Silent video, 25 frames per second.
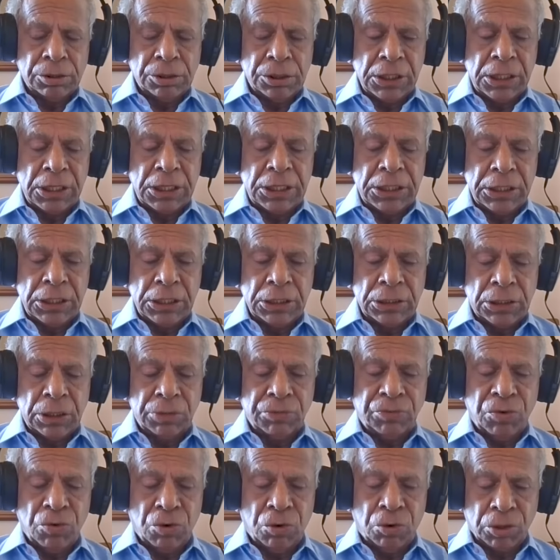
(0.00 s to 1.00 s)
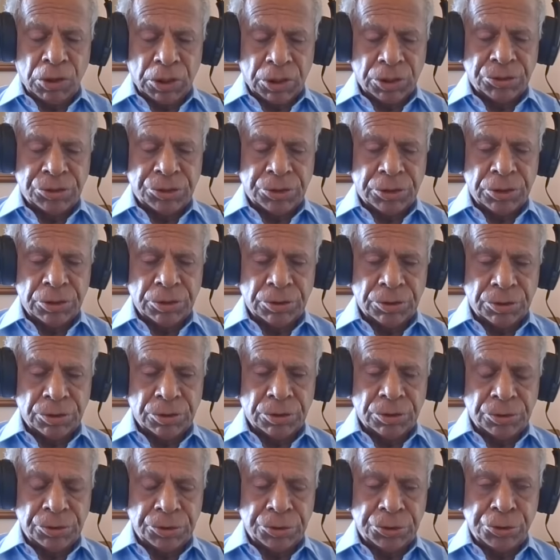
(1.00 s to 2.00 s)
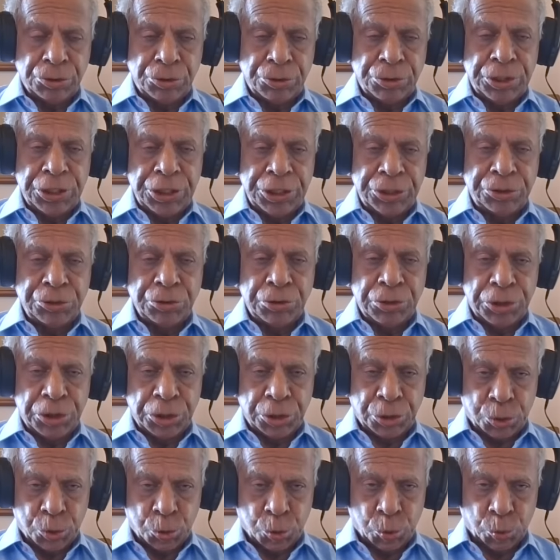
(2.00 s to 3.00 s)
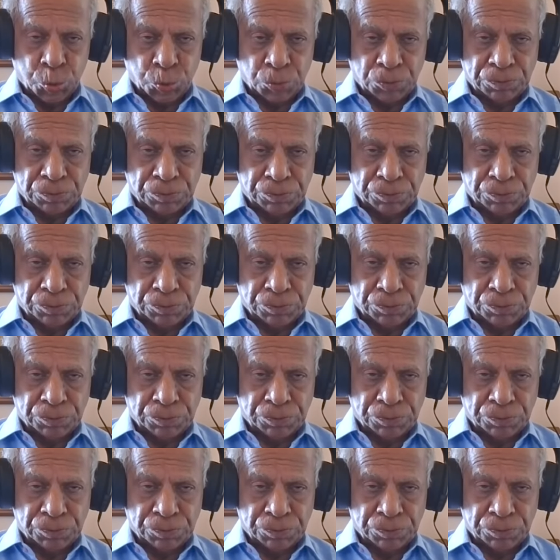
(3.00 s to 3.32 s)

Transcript: 30th of August, 2022.